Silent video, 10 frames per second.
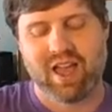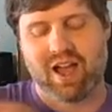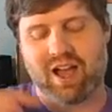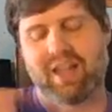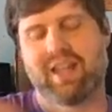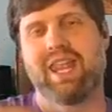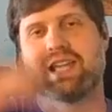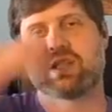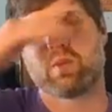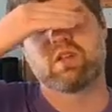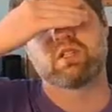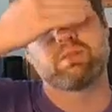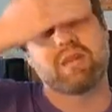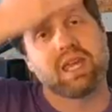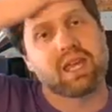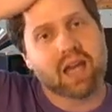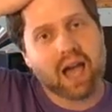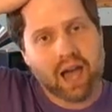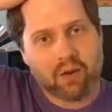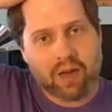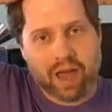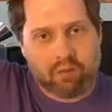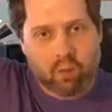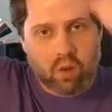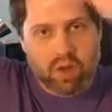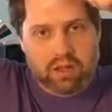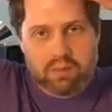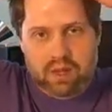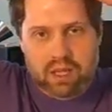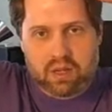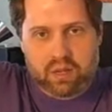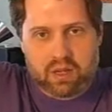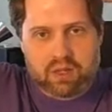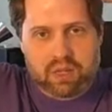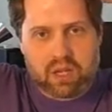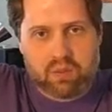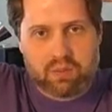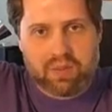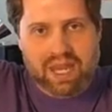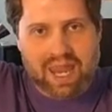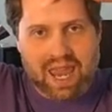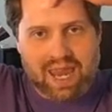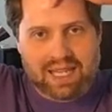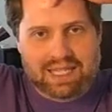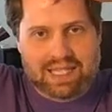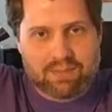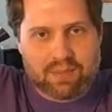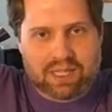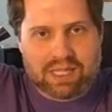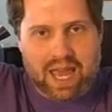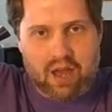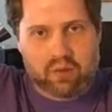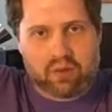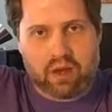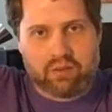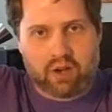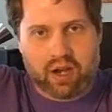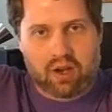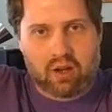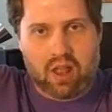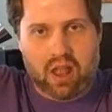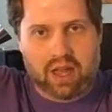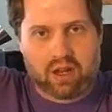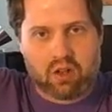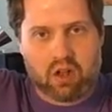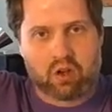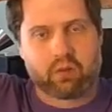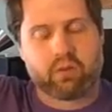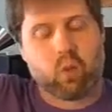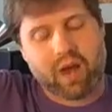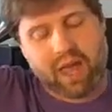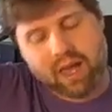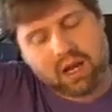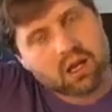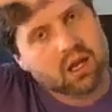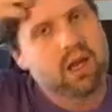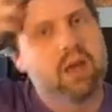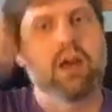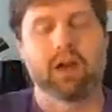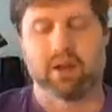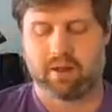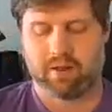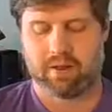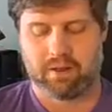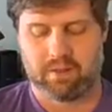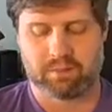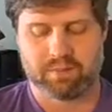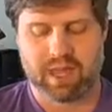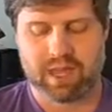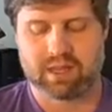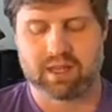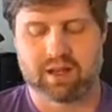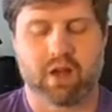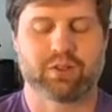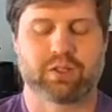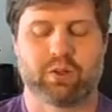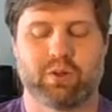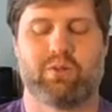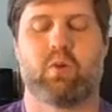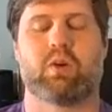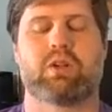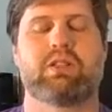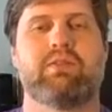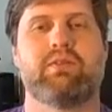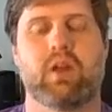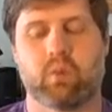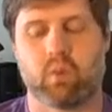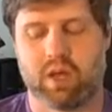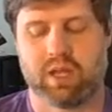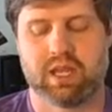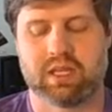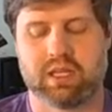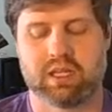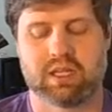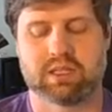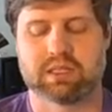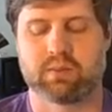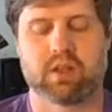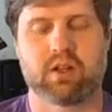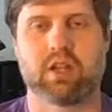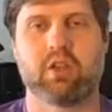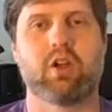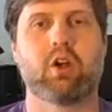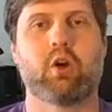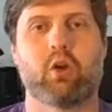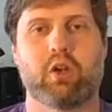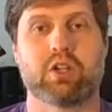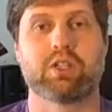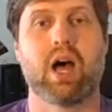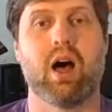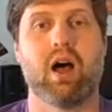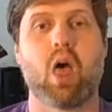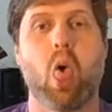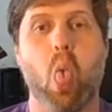And he has a widow's peak. I don't have one, but a widow's peak would be a dip down of your hairline along your forehead. And then also, of course, a fun one is whether or not you can curl your tongue.